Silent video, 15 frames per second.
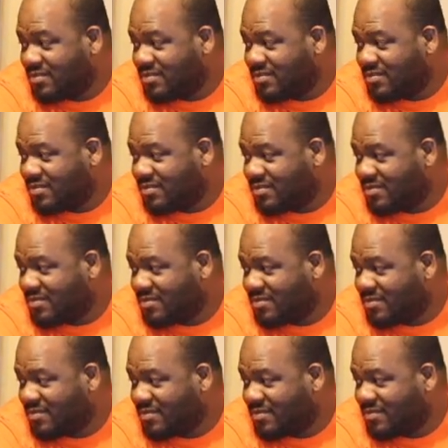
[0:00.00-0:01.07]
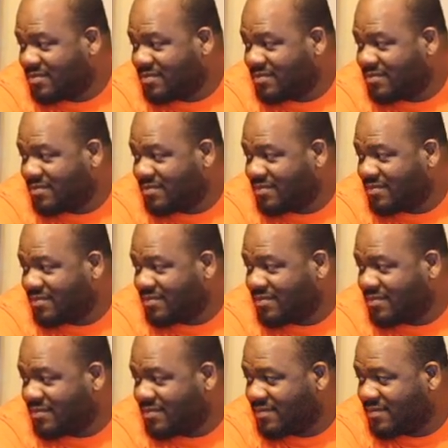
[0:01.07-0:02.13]

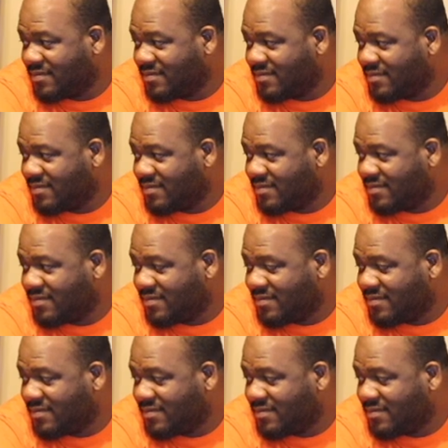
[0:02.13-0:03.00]
No words are spoken by the person on screen.